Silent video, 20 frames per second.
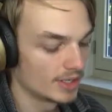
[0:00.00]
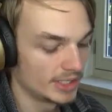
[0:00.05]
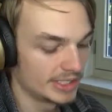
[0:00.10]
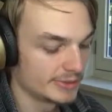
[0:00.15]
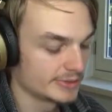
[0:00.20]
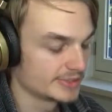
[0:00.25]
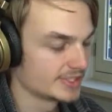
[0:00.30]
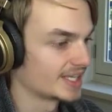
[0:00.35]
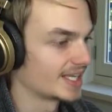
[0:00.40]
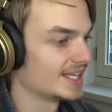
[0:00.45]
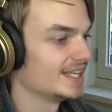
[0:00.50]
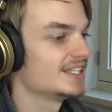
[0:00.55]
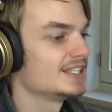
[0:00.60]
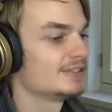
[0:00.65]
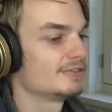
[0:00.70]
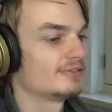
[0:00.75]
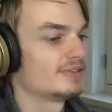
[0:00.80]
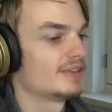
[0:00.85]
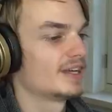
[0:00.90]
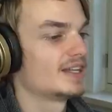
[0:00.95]
we're losing. I
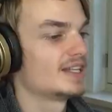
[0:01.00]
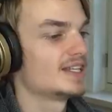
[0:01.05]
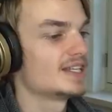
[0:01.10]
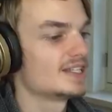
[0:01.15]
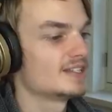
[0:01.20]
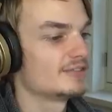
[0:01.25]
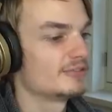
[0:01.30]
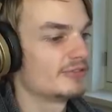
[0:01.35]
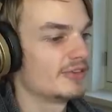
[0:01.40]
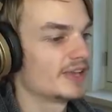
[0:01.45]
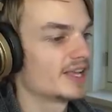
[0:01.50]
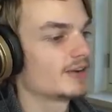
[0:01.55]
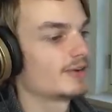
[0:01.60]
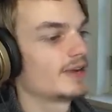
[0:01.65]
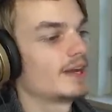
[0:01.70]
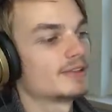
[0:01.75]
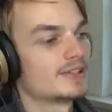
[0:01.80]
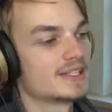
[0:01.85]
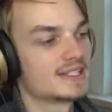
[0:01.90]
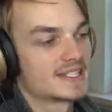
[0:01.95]
needed to
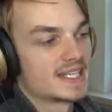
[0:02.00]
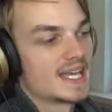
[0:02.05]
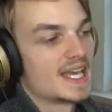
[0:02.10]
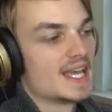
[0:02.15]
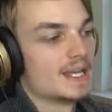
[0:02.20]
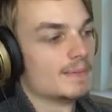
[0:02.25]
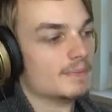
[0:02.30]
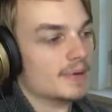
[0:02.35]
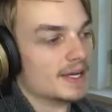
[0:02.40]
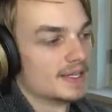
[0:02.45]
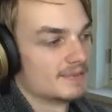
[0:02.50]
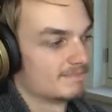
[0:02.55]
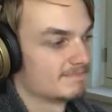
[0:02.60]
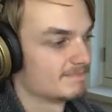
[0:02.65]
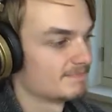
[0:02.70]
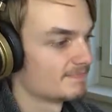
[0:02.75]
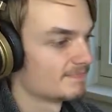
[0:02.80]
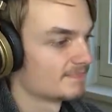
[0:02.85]
figure out this game, but